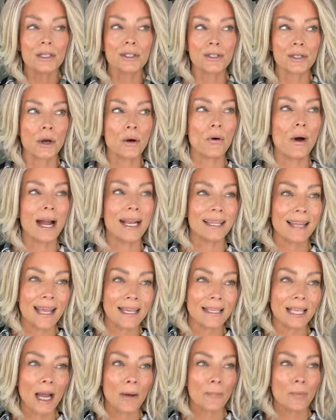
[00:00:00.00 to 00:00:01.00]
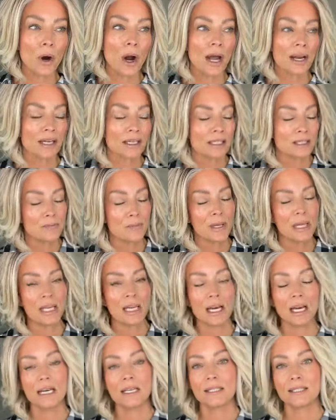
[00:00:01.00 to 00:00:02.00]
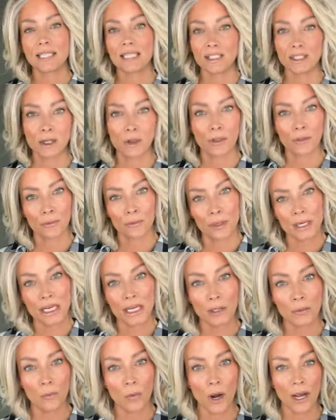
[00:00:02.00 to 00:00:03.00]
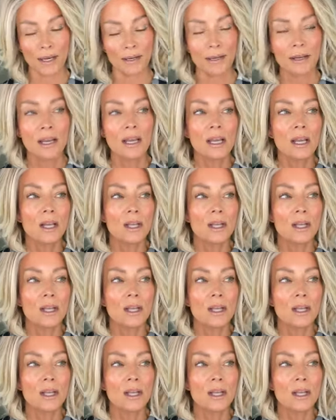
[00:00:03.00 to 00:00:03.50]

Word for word: So I like that product because it's a three in one.